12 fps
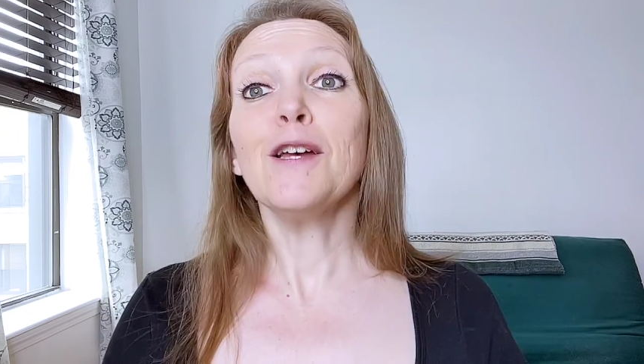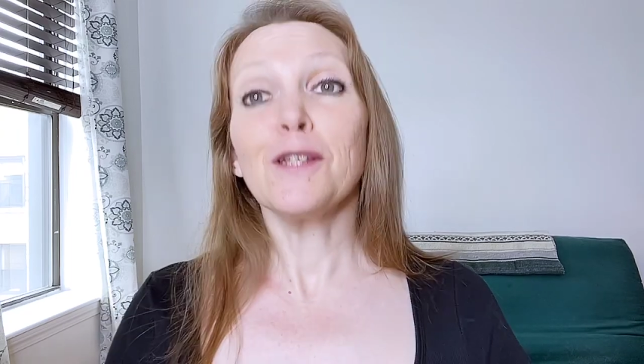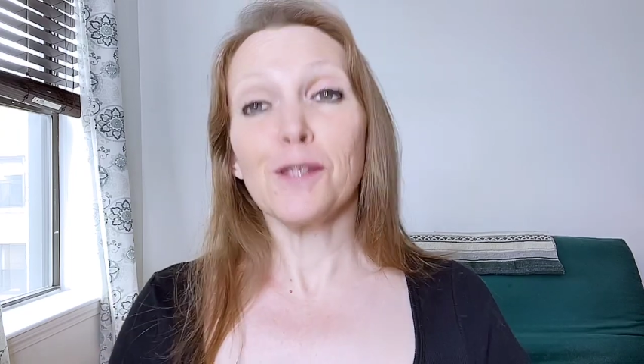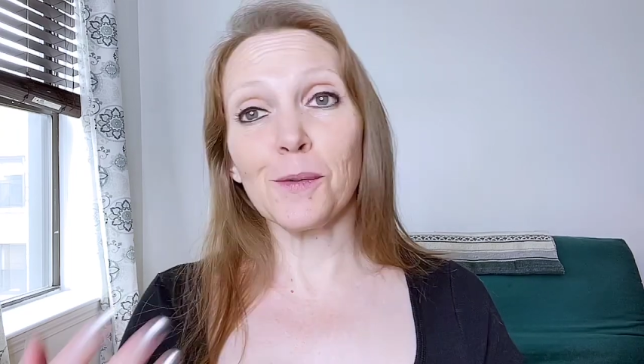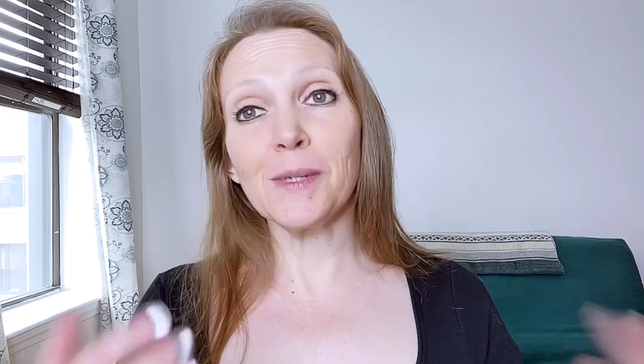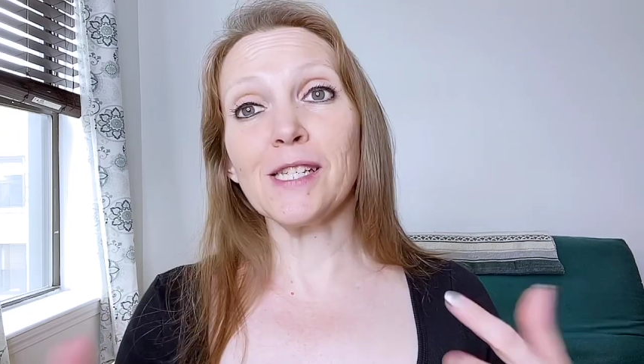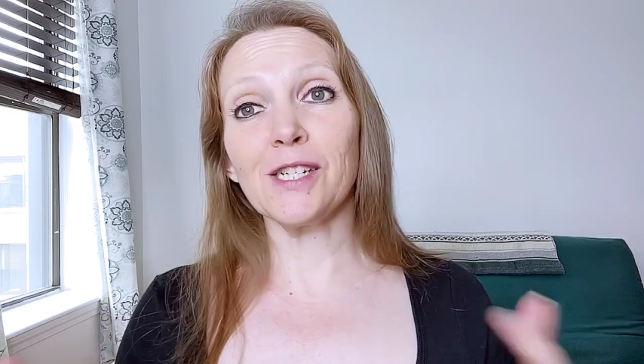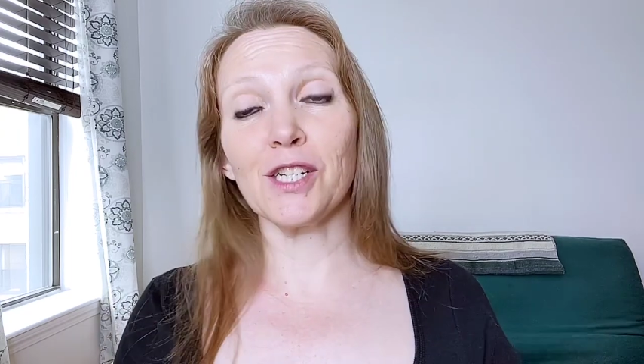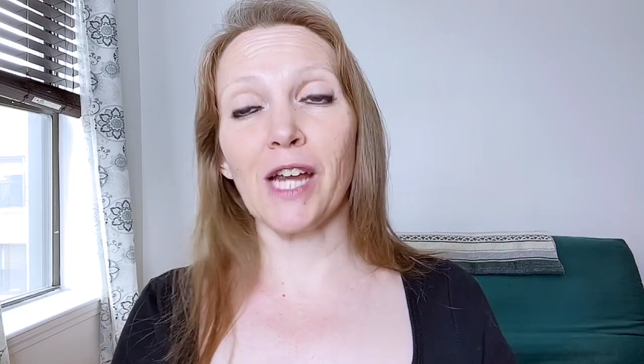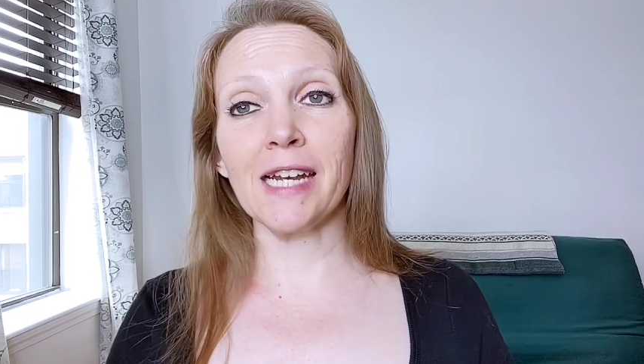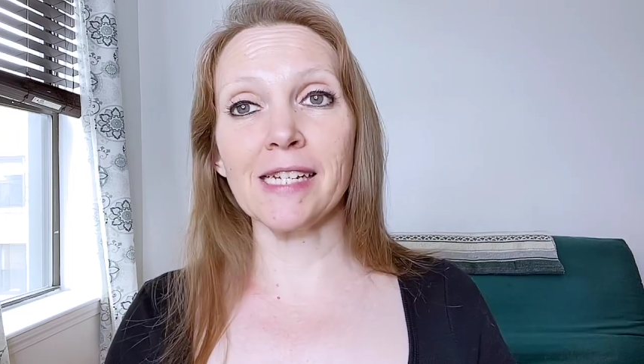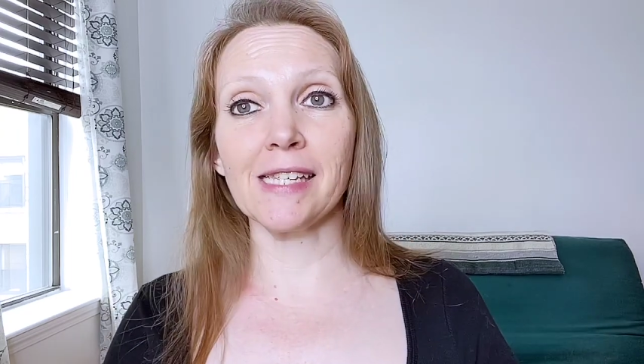So what's the
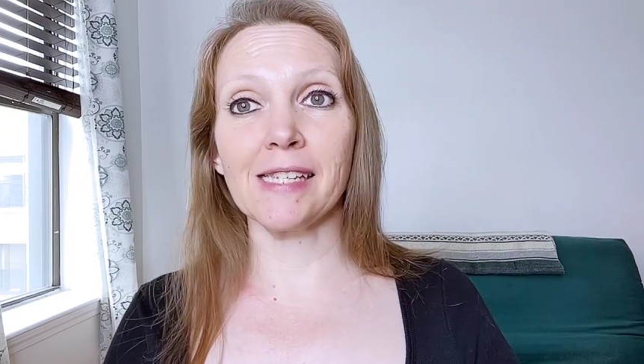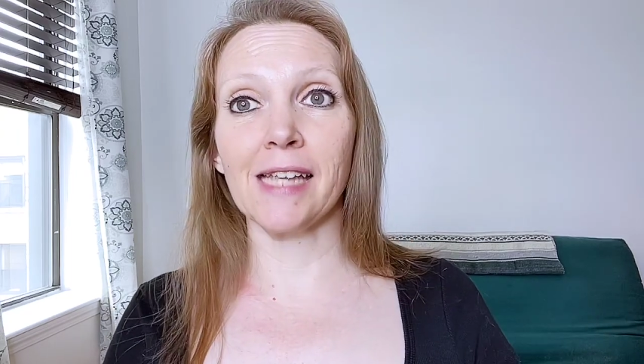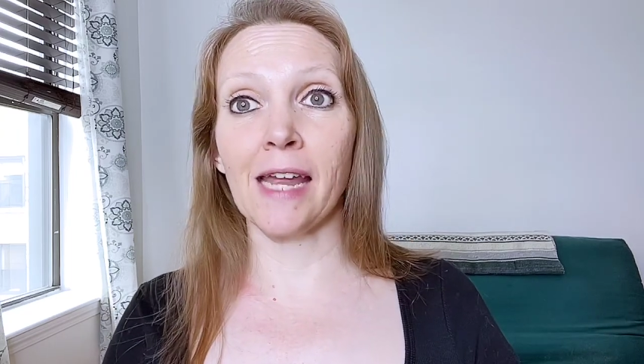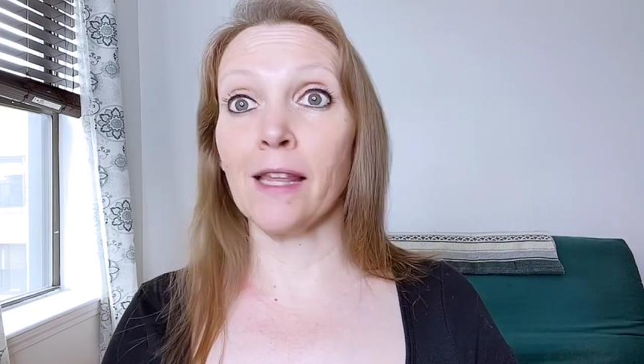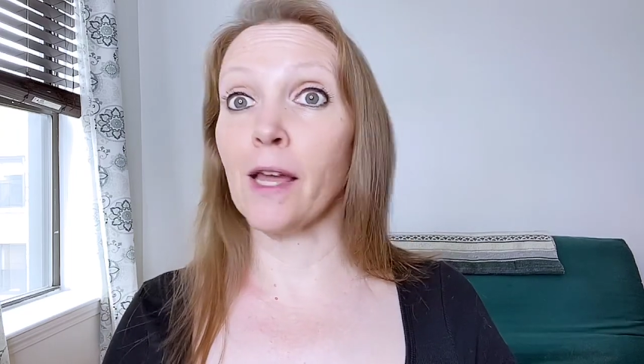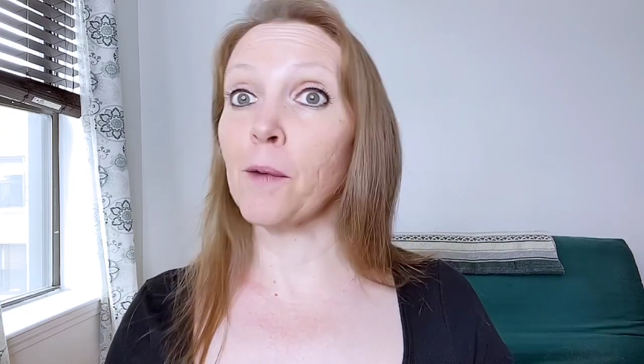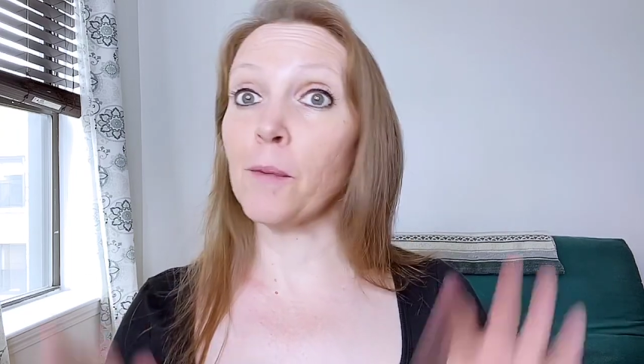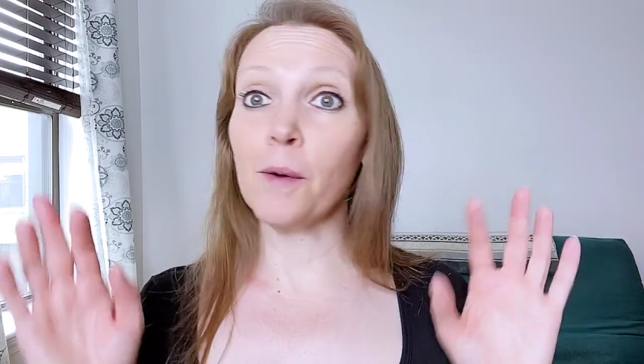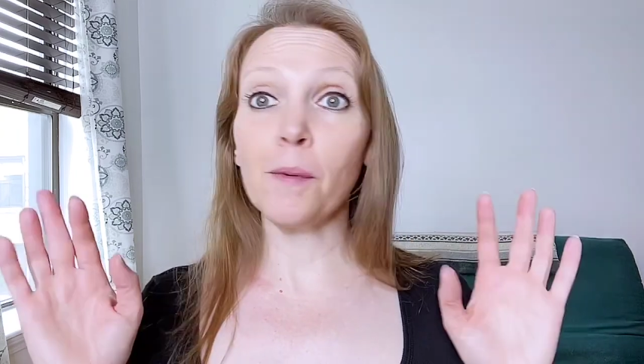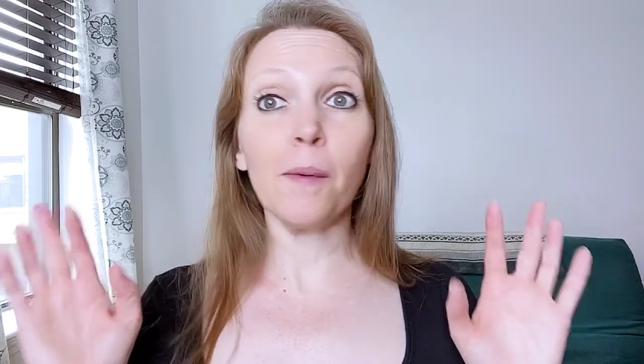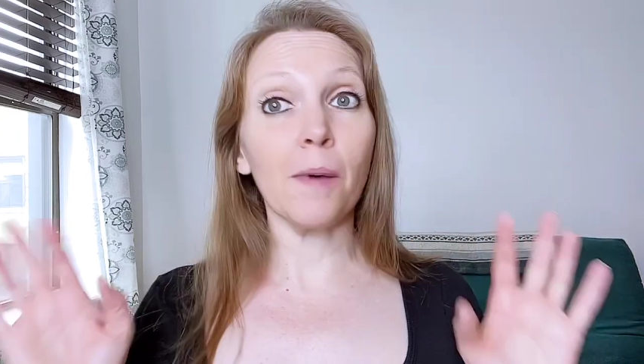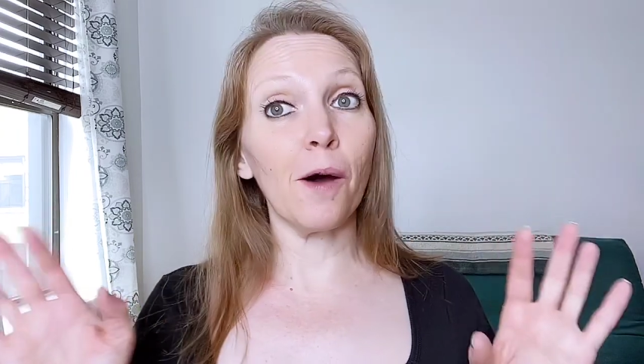is saying like, whoa,
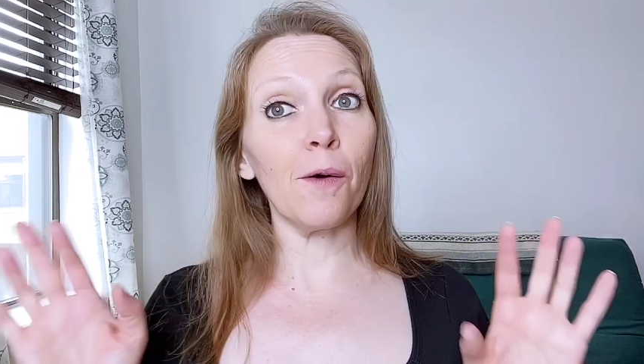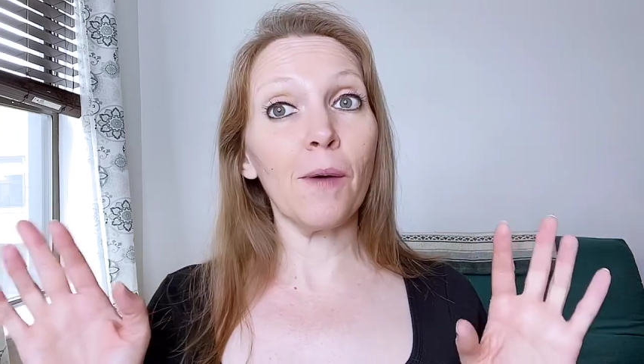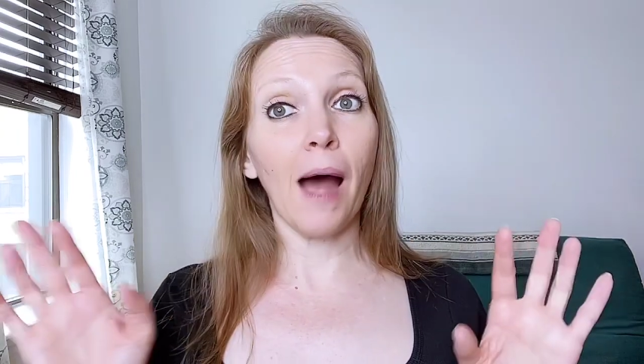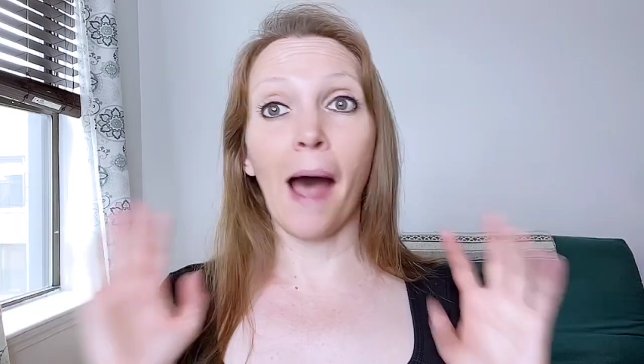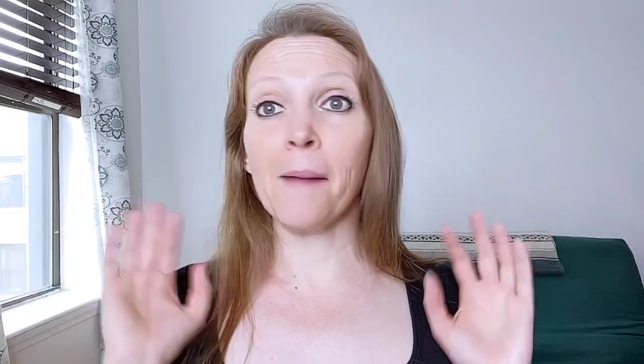whoa, whoa,